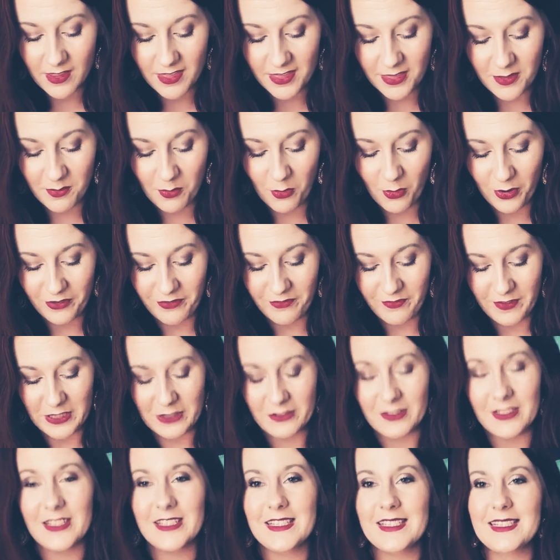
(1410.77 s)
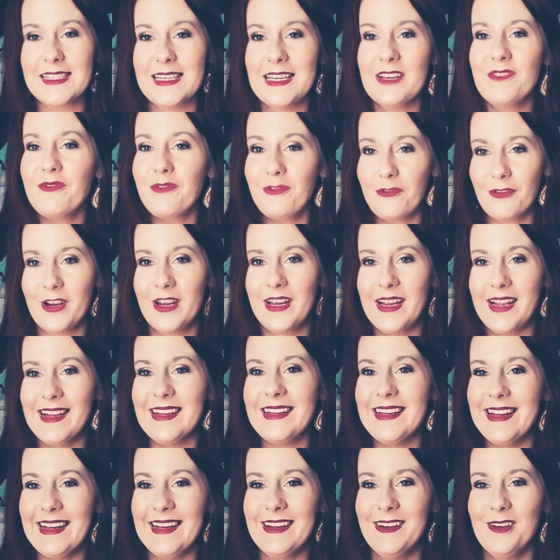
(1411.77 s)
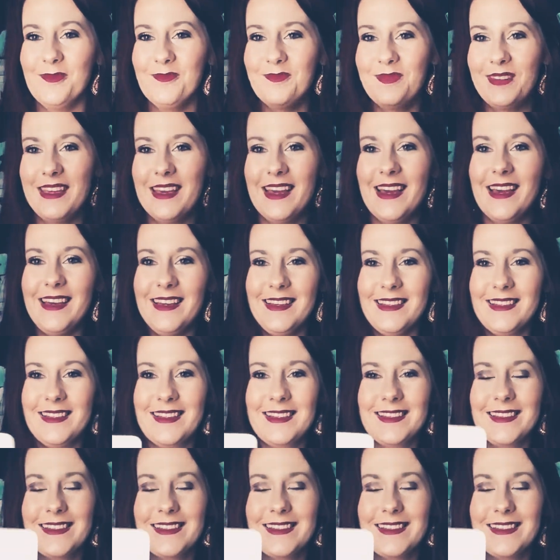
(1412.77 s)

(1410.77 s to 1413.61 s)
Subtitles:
the more fearless and free I am. Yes.